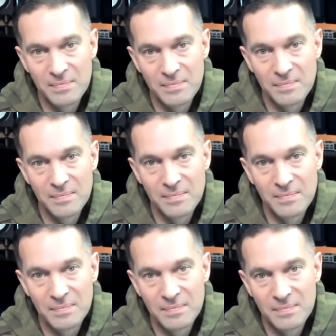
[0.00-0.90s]

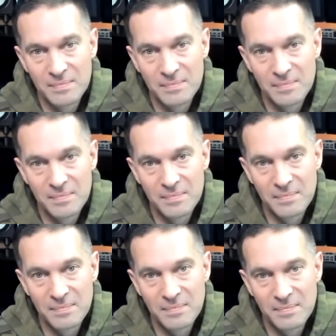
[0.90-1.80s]

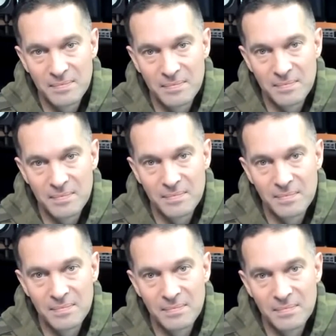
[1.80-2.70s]

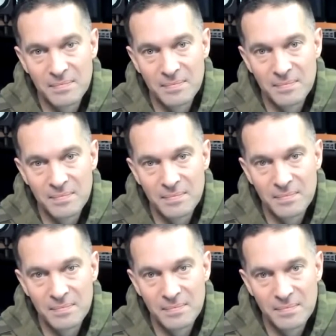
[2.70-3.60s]

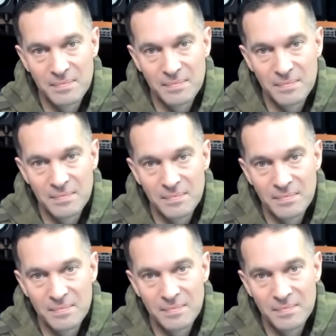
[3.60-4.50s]

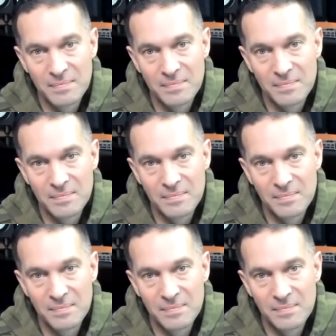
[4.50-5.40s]

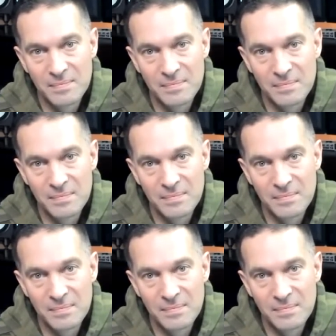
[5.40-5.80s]
No words are spoken by the person on screen.